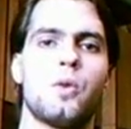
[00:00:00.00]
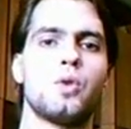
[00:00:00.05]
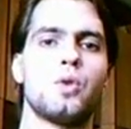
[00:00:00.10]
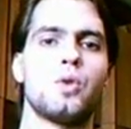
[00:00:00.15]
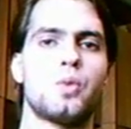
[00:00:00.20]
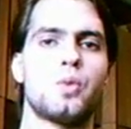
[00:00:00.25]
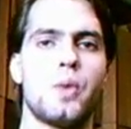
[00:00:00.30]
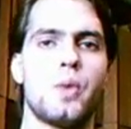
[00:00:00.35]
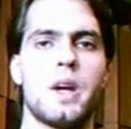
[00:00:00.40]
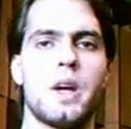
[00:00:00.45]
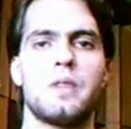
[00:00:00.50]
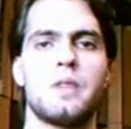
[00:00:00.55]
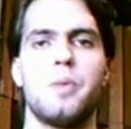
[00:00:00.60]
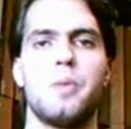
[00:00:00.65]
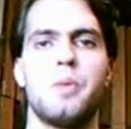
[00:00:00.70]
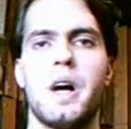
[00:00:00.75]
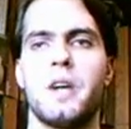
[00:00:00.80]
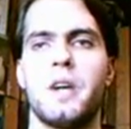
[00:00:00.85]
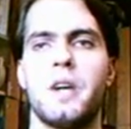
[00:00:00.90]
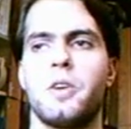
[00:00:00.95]
of course we
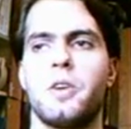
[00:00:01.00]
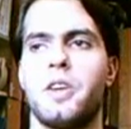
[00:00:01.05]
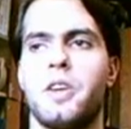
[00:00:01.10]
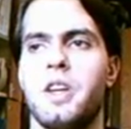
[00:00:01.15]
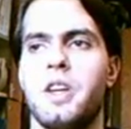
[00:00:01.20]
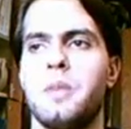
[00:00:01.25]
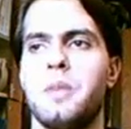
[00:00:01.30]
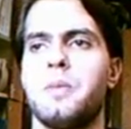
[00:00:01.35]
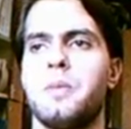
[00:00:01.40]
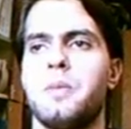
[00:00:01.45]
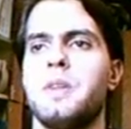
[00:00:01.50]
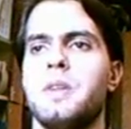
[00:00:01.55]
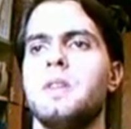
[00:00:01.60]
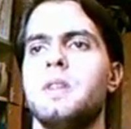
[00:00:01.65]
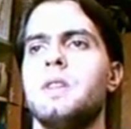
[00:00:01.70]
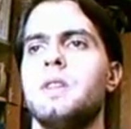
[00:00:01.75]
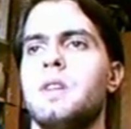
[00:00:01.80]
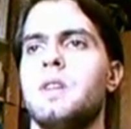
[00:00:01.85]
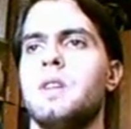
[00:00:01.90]
admire him.